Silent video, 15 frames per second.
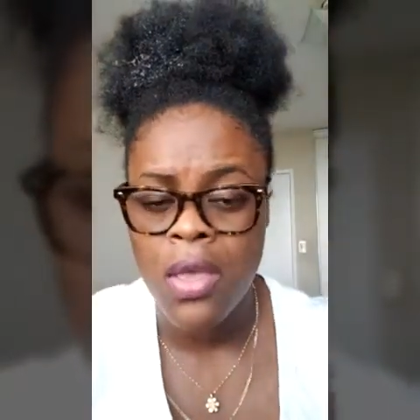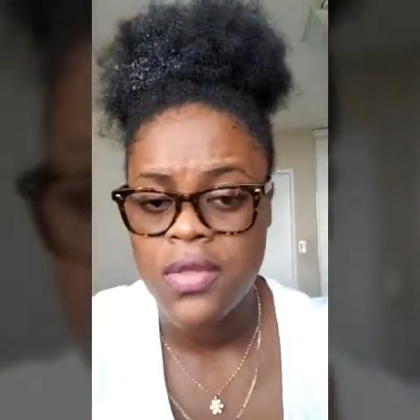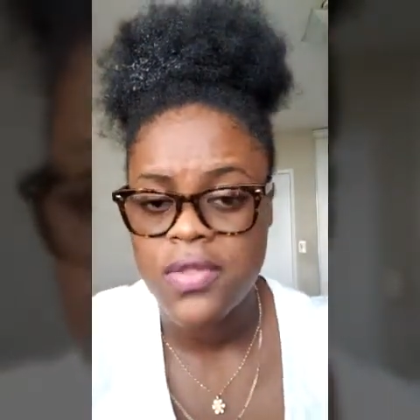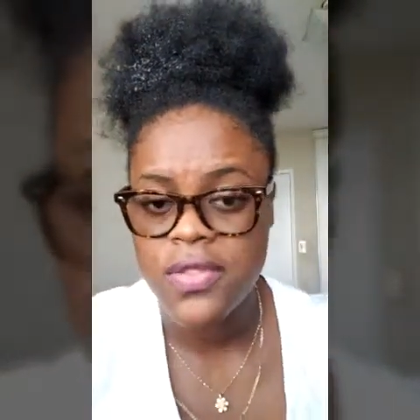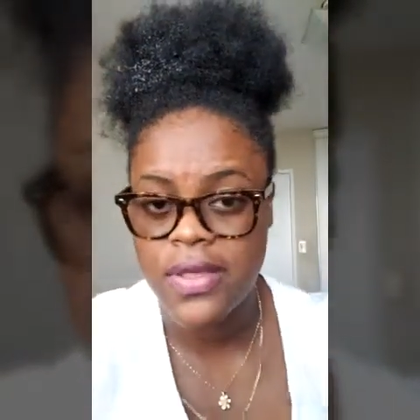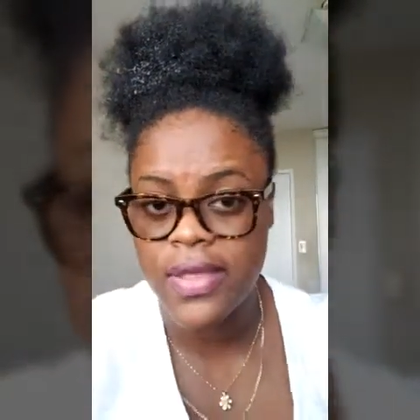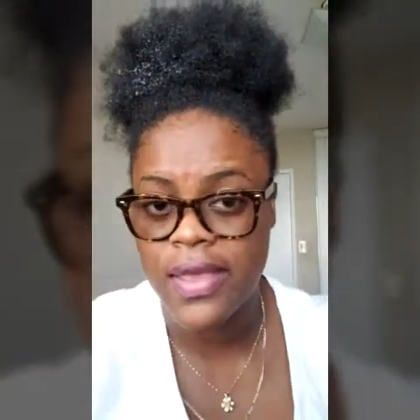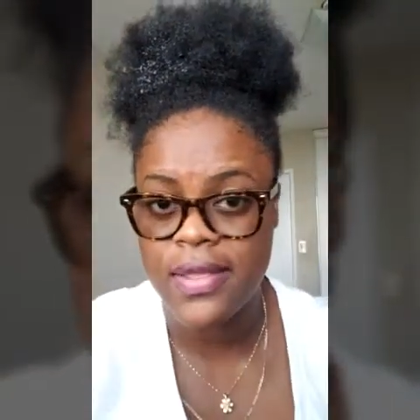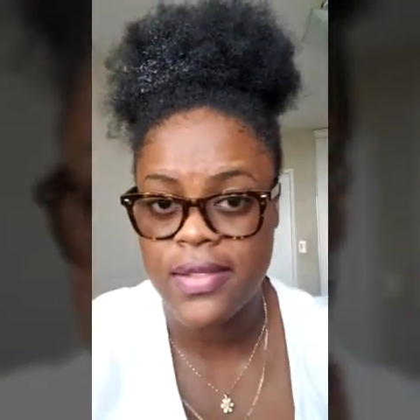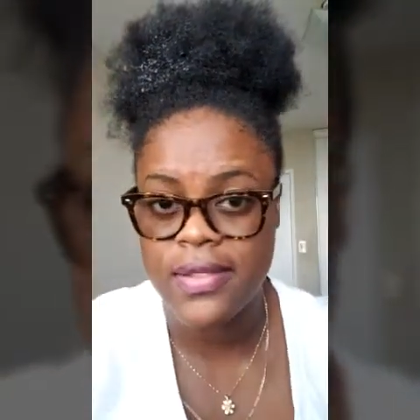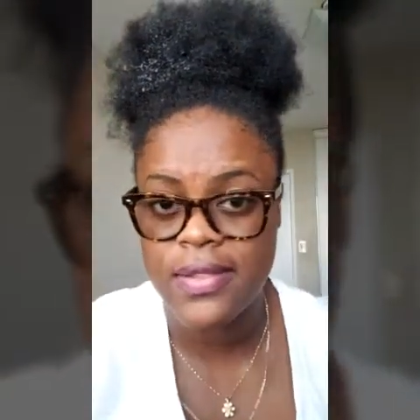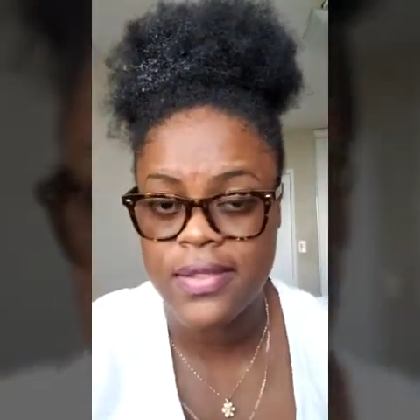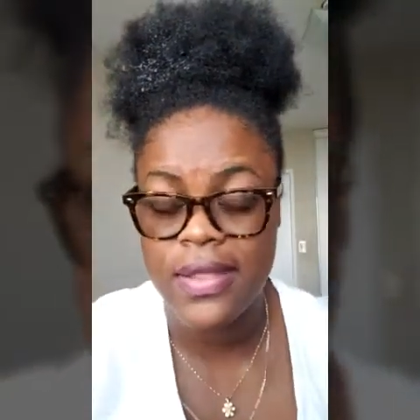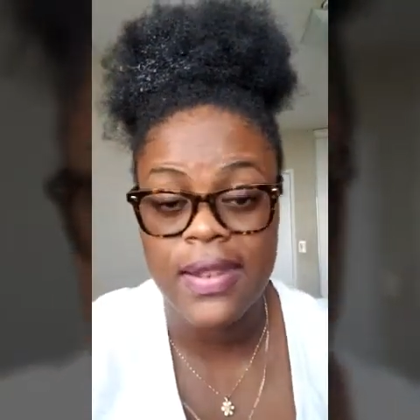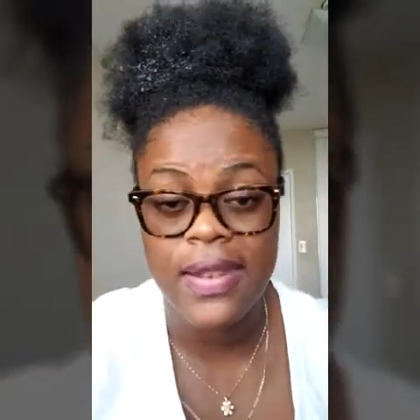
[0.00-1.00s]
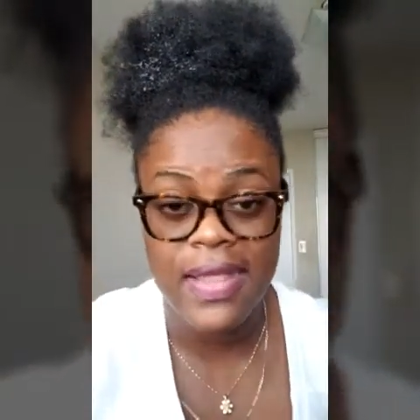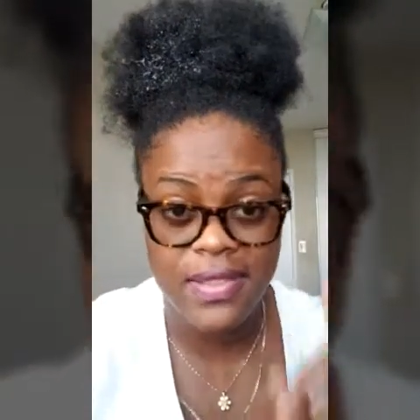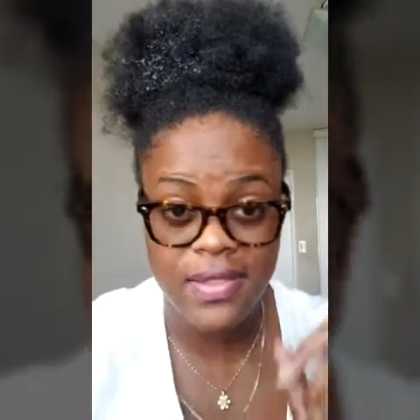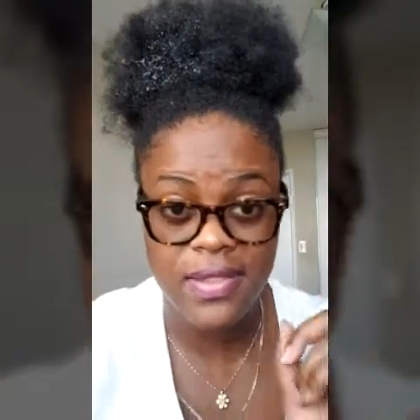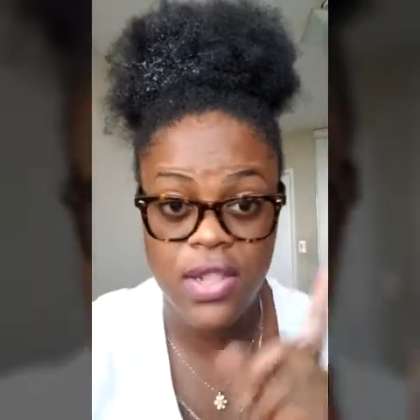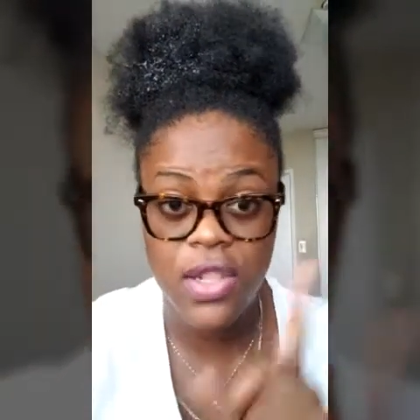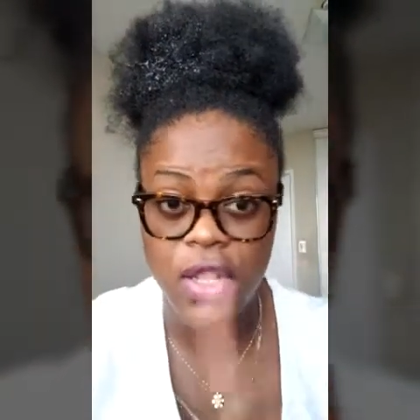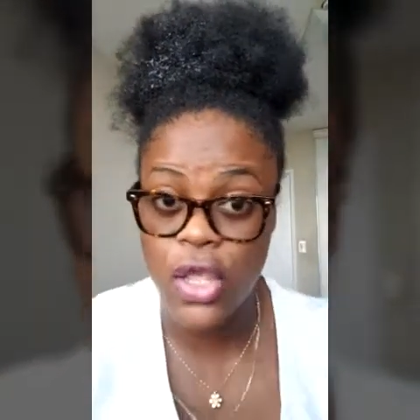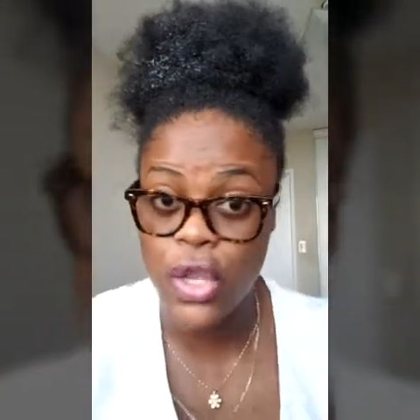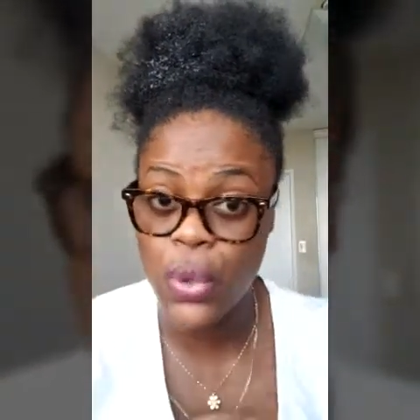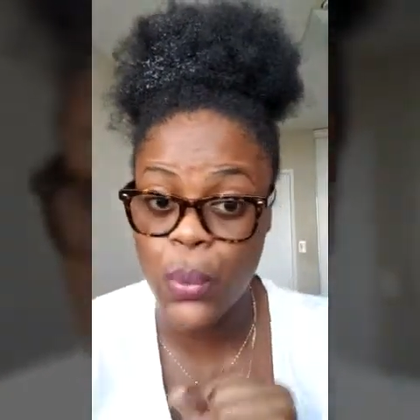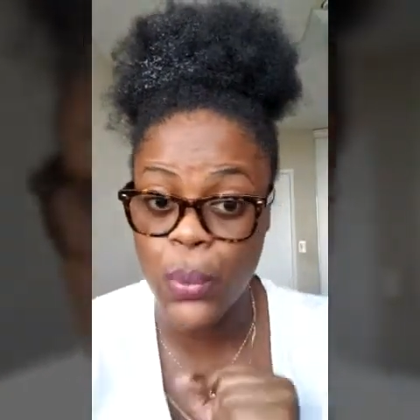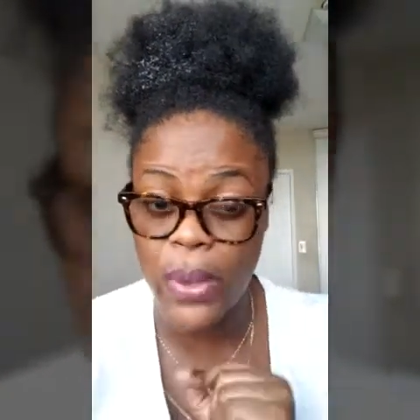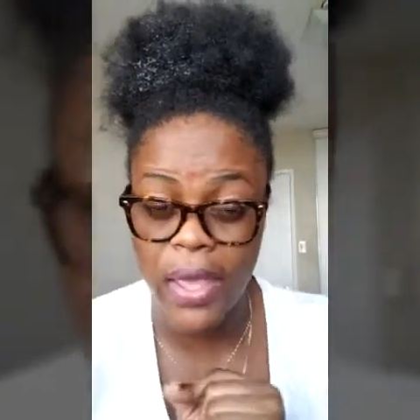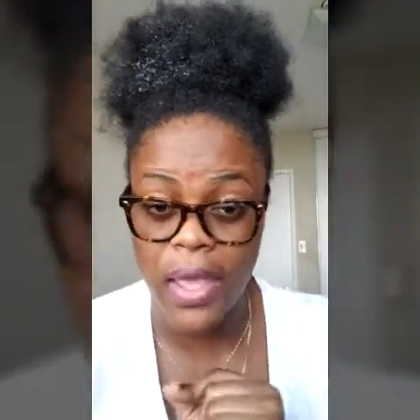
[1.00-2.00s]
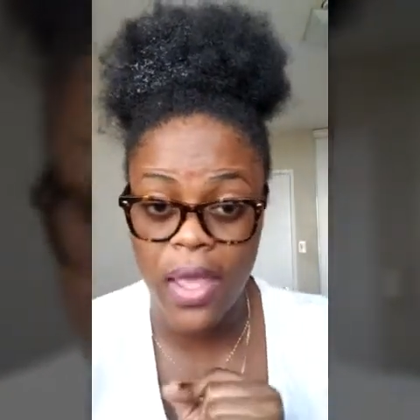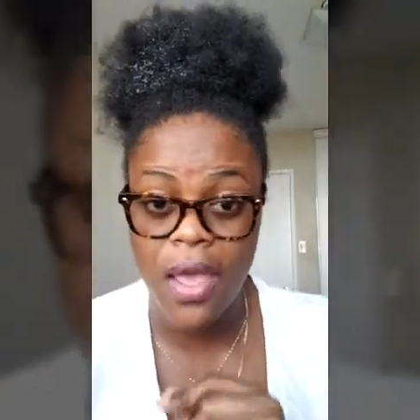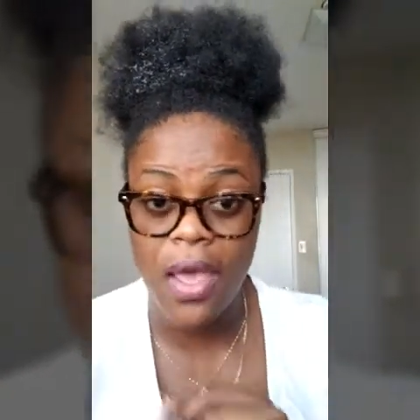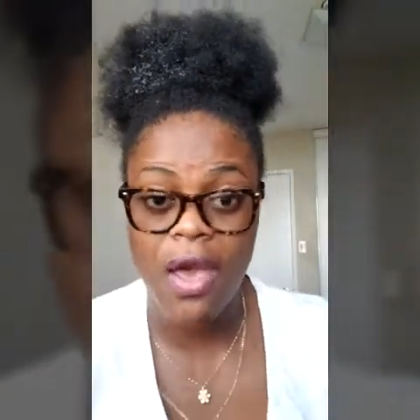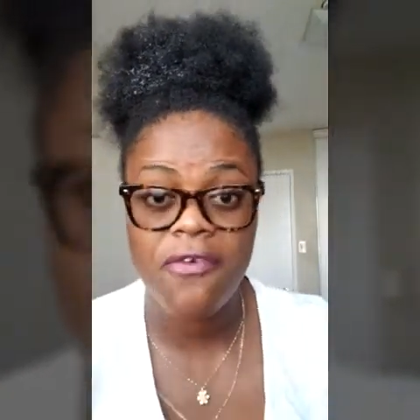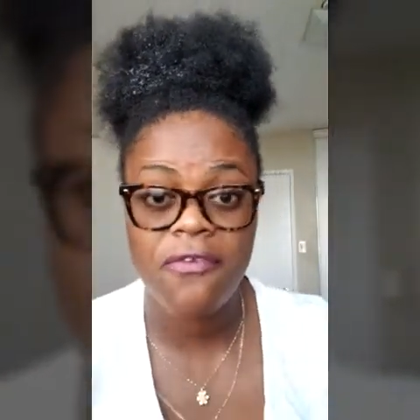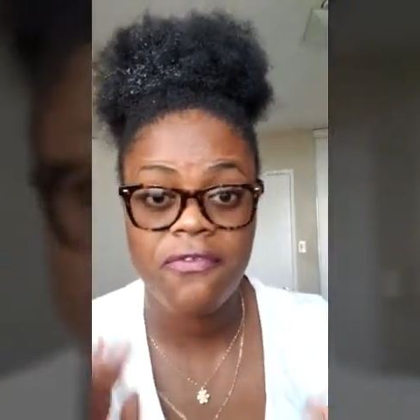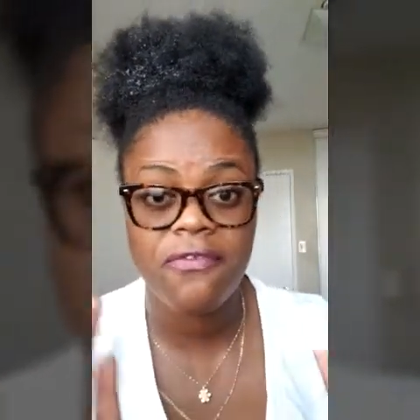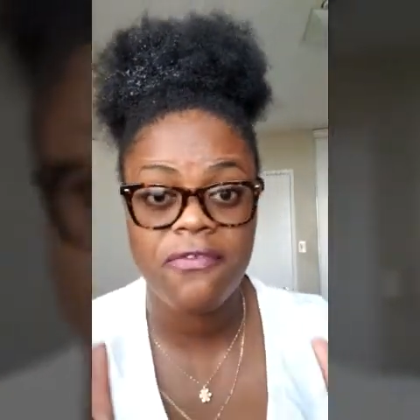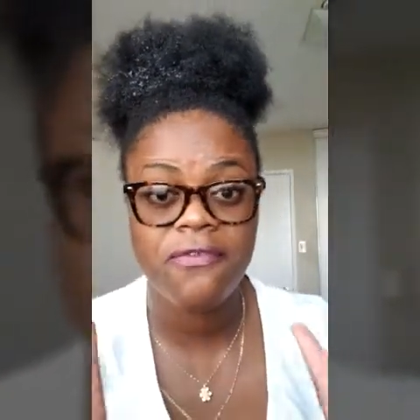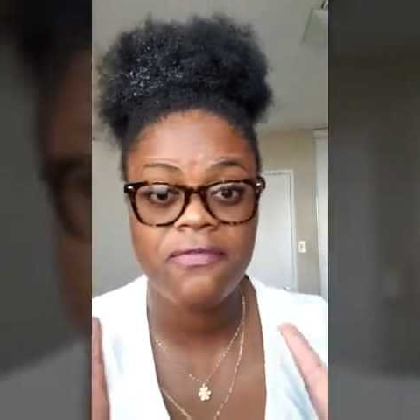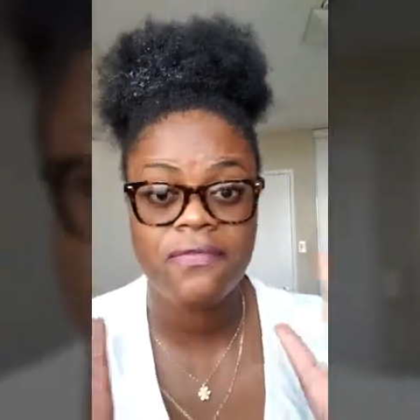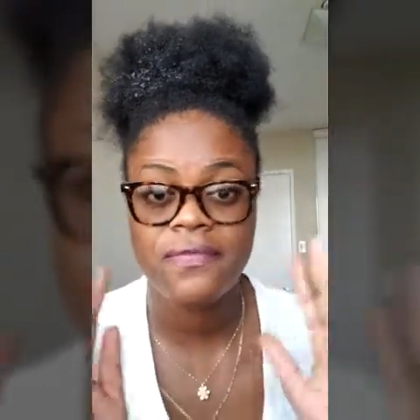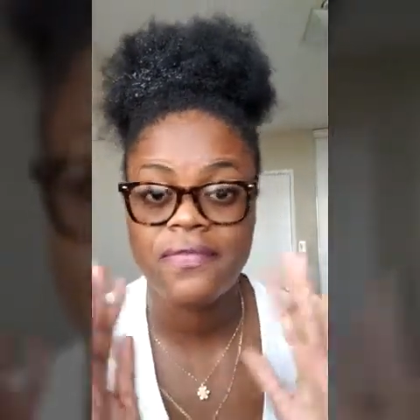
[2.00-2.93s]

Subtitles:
So yes, and that is another way of